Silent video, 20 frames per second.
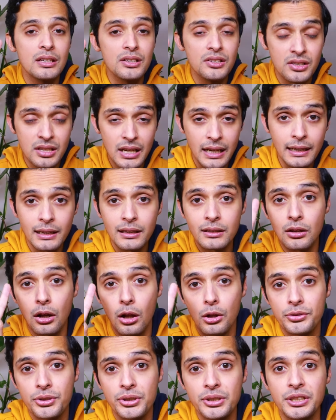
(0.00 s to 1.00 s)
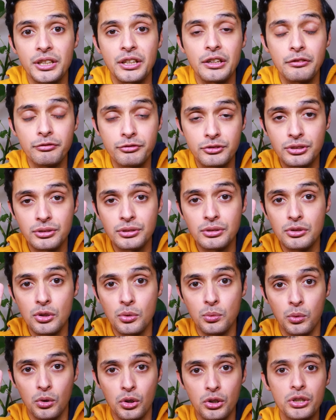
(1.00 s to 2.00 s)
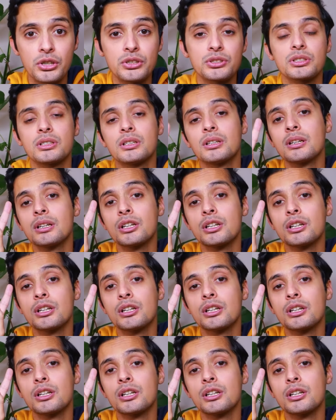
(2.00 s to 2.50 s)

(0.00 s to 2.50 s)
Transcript: The second alternative to the word